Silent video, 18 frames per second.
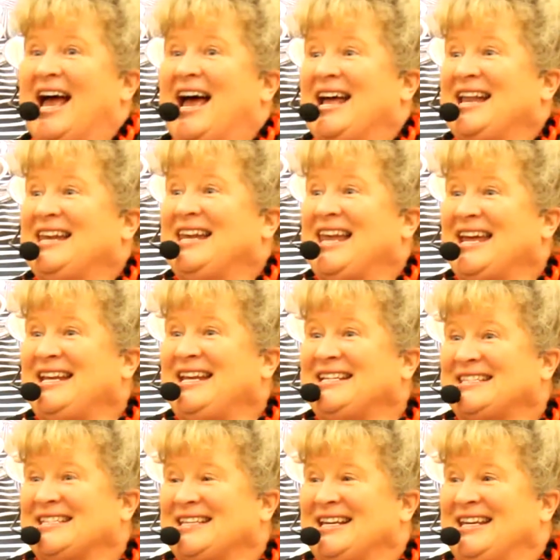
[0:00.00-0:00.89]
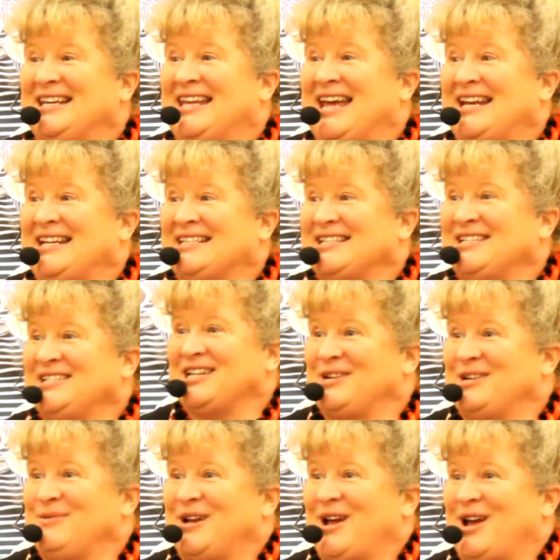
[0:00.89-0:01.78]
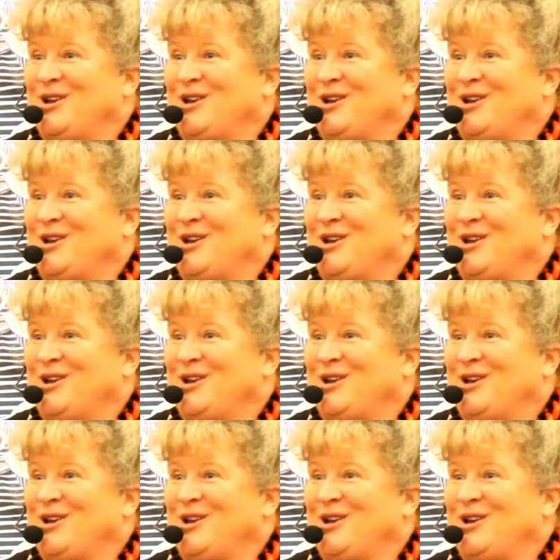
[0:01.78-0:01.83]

Uh, ladies, ladies and gentlemen,